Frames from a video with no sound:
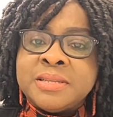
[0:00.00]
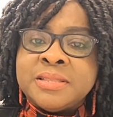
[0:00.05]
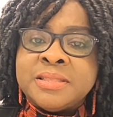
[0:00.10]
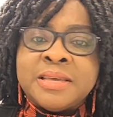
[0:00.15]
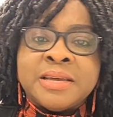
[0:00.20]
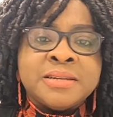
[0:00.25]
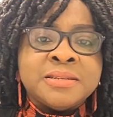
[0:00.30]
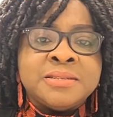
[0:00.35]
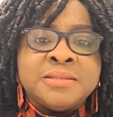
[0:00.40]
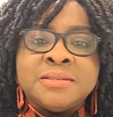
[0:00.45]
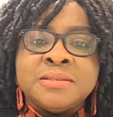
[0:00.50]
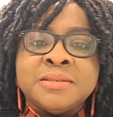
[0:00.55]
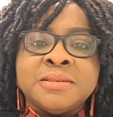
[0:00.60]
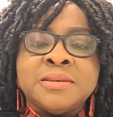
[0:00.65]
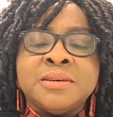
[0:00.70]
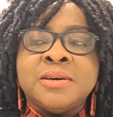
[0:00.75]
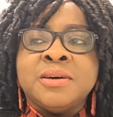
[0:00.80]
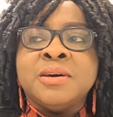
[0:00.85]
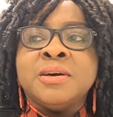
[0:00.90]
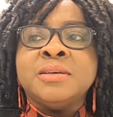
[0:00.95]
that
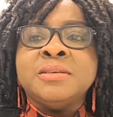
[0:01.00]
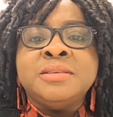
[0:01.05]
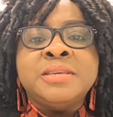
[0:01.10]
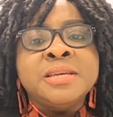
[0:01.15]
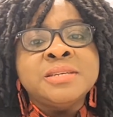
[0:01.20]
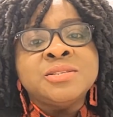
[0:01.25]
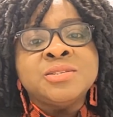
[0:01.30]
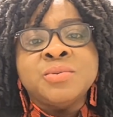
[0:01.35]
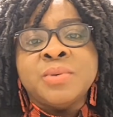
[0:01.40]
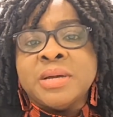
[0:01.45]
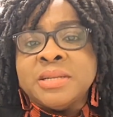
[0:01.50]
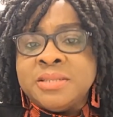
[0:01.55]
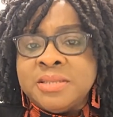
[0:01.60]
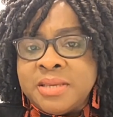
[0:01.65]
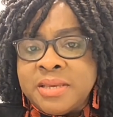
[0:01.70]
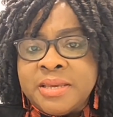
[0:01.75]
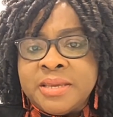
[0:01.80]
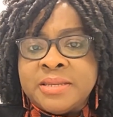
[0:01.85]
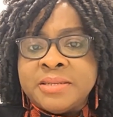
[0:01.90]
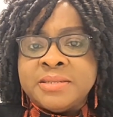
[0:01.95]
yes, you are
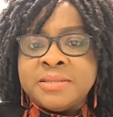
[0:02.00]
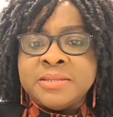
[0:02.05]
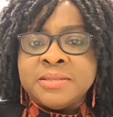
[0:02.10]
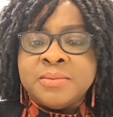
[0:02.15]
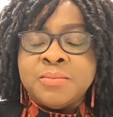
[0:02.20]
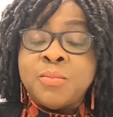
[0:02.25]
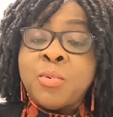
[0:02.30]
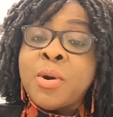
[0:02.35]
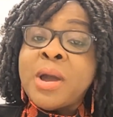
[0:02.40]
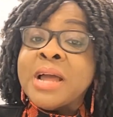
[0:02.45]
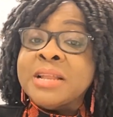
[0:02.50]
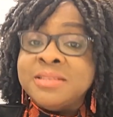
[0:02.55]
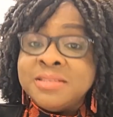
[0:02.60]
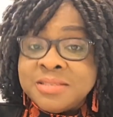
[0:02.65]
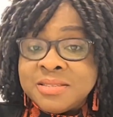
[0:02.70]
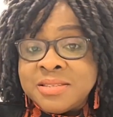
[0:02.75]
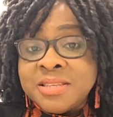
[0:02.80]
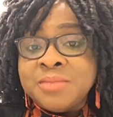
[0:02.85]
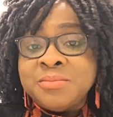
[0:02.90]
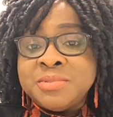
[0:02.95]
the head, but at the
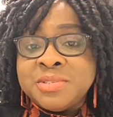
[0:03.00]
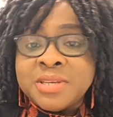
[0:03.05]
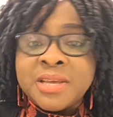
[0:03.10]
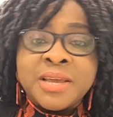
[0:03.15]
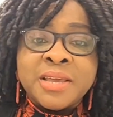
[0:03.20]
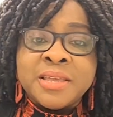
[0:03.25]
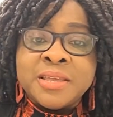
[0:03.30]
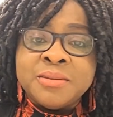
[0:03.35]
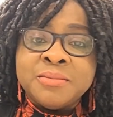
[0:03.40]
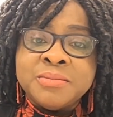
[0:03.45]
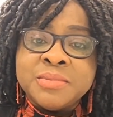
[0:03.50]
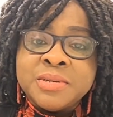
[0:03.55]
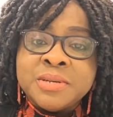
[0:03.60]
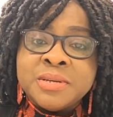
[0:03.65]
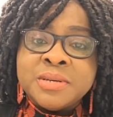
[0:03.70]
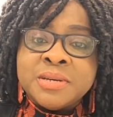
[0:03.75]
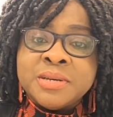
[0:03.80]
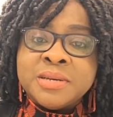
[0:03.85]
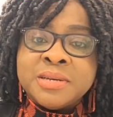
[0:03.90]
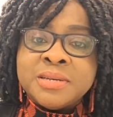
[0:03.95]
same time,
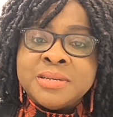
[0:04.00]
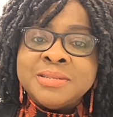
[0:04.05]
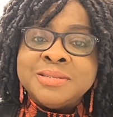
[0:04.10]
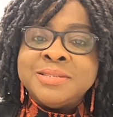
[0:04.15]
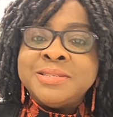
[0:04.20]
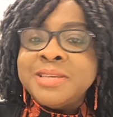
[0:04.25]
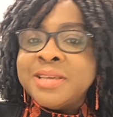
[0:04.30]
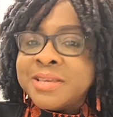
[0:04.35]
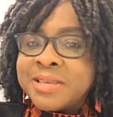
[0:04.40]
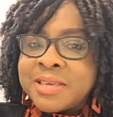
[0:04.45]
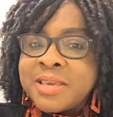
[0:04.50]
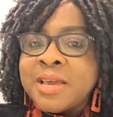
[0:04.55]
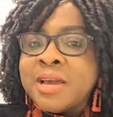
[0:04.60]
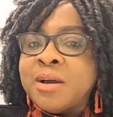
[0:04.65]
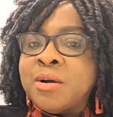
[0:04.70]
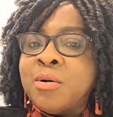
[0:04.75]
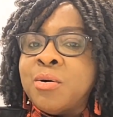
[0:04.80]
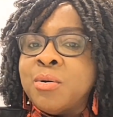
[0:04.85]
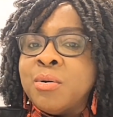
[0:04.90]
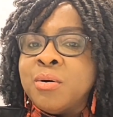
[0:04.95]
take care
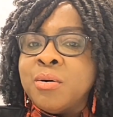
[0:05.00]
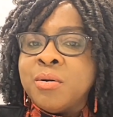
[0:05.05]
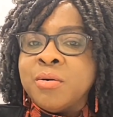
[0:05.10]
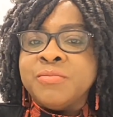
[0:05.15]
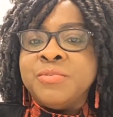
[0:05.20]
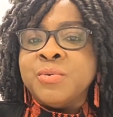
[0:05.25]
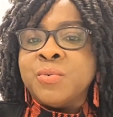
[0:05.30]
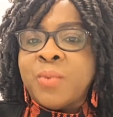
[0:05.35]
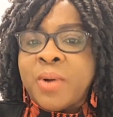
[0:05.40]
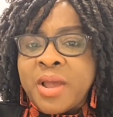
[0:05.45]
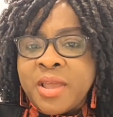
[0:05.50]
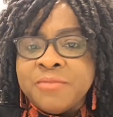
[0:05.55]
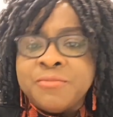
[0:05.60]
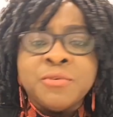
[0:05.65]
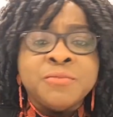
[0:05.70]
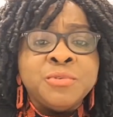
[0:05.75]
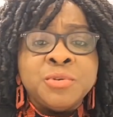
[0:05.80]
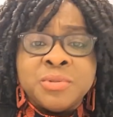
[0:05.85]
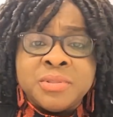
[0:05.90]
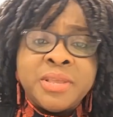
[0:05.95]
of the wife,
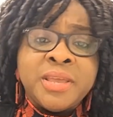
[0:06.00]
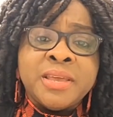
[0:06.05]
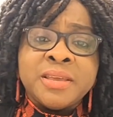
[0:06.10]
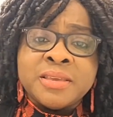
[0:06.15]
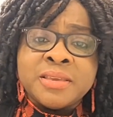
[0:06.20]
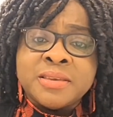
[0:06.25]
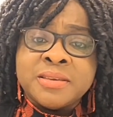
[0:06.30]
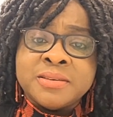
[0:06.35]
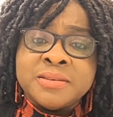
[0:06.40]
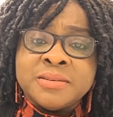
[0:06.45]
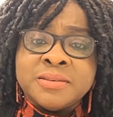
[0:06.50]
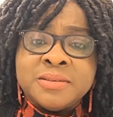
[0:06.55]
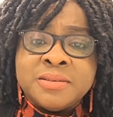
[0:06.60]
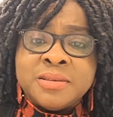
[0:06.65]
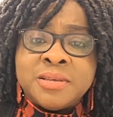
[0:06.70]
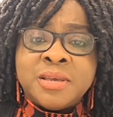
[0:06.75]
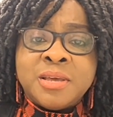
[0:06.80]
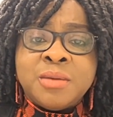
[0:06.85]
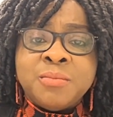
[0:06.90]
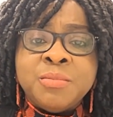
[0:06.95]
of your neck.
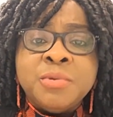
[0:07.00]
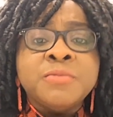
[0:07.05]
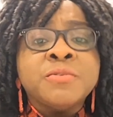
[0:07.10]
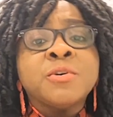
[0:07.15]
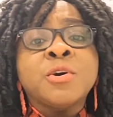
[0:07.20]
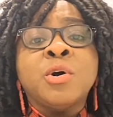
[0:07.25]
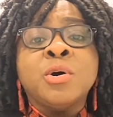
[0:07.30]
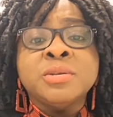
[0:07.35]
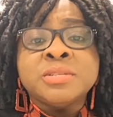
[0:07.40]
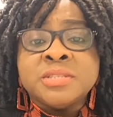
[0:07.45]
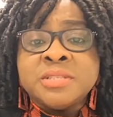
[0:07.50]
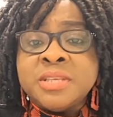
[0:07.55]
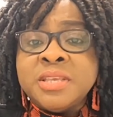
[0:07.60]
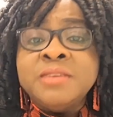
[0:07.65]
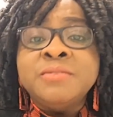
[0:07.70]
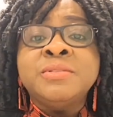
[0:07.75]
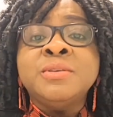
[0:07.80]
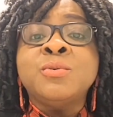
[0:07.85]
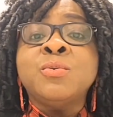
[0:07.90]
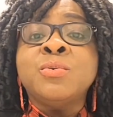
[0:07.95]
Because
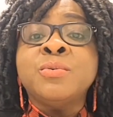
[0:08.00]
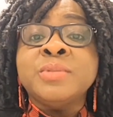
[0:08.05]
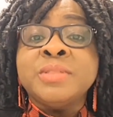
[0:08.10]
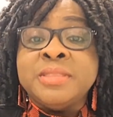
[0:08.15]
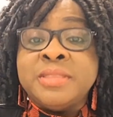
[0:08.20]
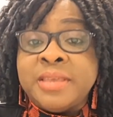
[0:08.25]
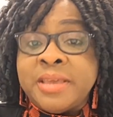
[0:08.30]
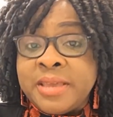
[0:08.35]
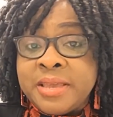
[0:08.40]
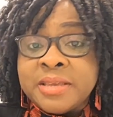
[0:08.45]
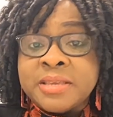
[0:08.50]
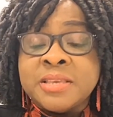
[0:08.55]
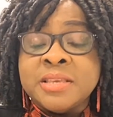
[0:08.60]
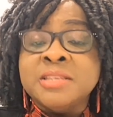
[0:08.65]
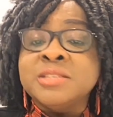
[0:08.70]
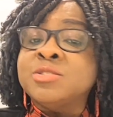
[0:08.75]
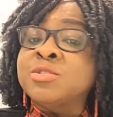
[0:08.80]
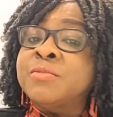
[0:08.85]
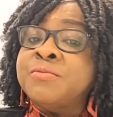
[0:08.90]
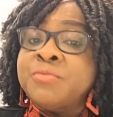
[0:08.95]
if the neck
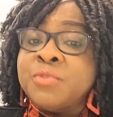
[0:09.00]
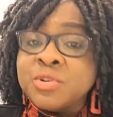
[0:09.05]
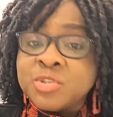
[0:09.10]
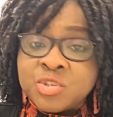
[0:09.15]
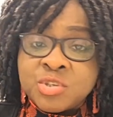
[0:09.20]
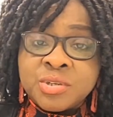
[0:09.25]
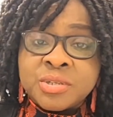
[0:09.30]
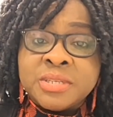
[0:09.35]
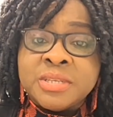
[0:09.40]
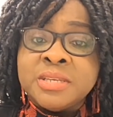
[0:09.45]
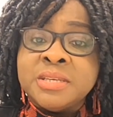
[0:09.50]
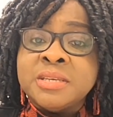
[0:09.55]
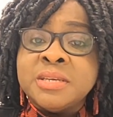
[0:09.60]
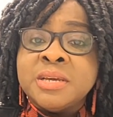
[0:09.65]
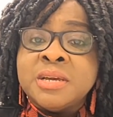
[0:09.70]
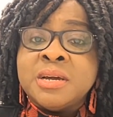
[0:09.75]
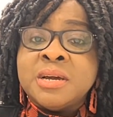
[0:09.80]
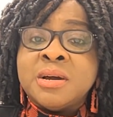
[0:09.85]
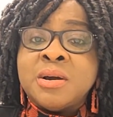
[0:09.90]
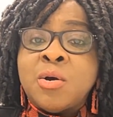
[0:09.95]
is not functioning,
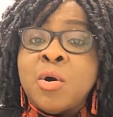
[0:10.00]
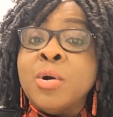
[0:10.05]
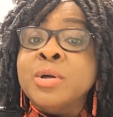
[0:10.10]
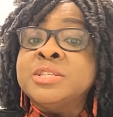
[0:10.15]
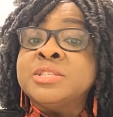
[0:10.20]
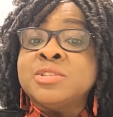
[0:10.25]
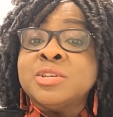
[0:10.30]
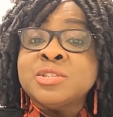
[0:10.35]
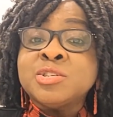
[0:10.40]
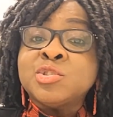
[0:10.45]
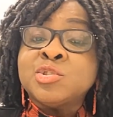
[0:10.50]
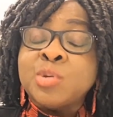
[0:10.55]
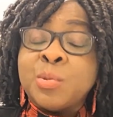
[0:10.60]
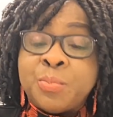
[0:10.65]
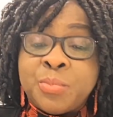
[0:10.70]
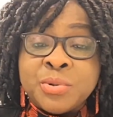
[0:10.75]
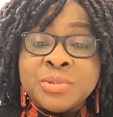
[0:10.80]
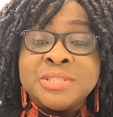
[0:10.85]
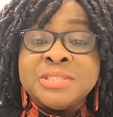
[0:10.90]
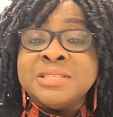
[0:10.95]
or it's not
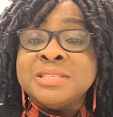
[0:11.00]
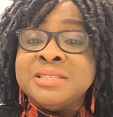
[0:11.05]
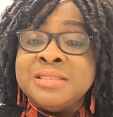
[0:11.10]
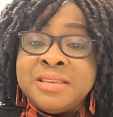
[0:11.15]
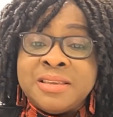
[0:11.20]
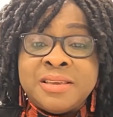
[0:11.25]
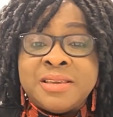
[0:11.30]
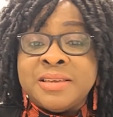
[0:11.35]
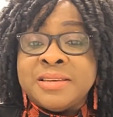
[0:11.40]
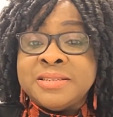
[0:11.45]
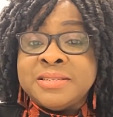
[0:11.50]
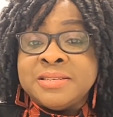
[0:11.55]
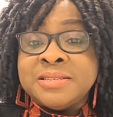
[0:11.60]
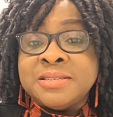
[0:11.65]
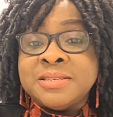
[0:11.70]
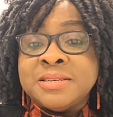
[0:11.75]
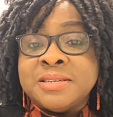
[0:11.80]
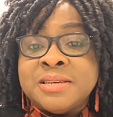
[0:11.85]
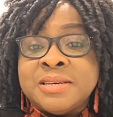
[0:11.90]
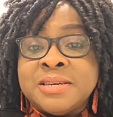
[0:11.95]
supporting the
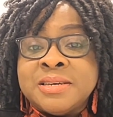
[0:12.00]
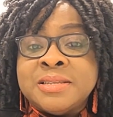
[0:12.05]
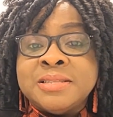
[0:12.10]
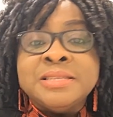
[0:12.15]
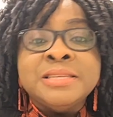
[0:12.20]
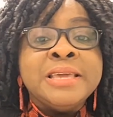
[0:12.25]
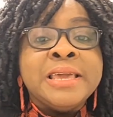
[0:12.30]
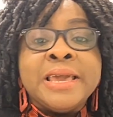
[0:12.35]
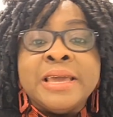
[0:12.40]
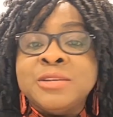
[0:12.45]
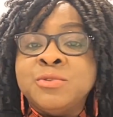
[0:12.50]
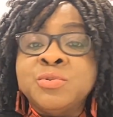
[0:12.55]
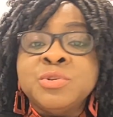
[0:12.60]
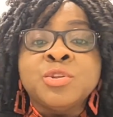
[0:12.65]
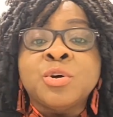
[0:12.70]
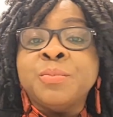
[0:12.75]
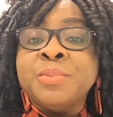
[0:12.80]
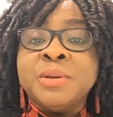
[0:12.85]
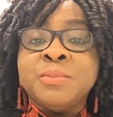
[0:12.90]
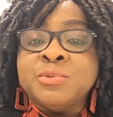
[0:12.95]
head will
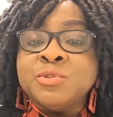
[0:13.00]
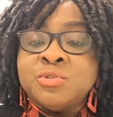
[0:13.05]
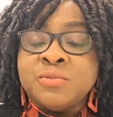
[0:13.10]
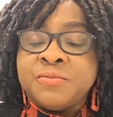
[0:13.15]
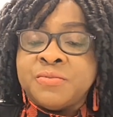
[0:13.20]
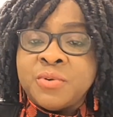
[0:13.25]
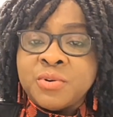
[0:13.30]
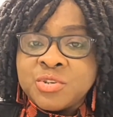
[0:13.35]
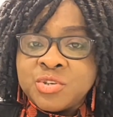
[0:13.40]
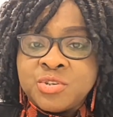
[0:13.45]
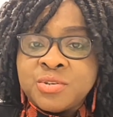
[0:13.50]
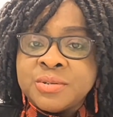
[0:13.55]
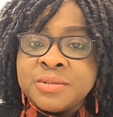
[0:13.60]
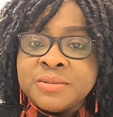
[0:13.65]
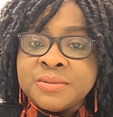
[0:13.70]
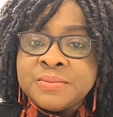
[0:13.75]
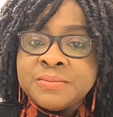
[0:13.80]
not be able to function.